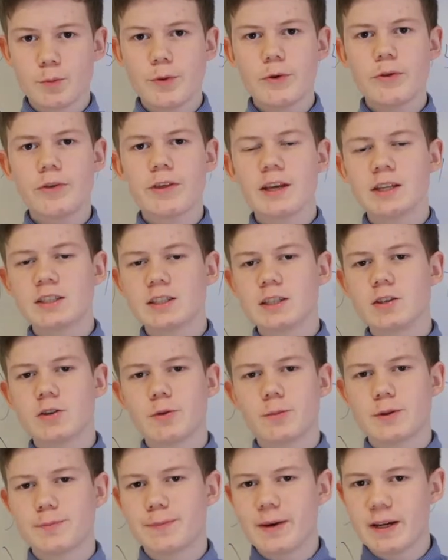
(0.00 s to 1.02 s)
put things into
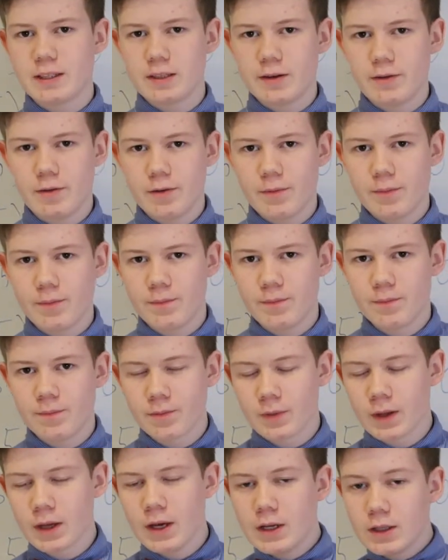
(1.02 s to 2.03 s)
perspective,
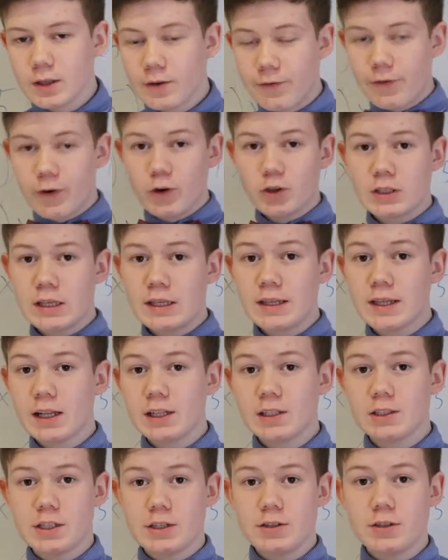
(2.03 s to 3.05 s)
the first
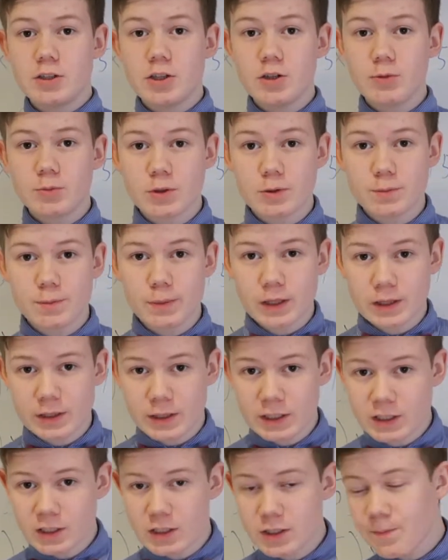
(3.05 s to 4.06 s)
intelligent human
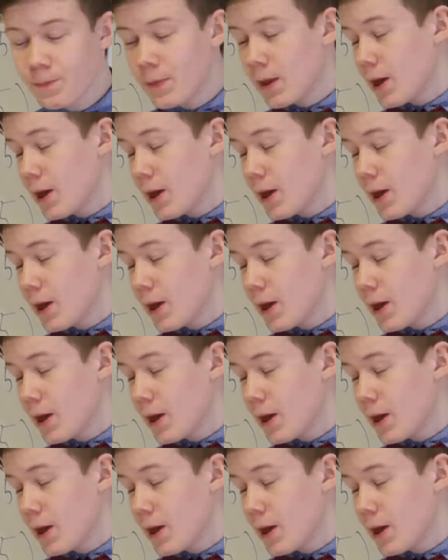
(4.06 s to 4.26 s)
buildings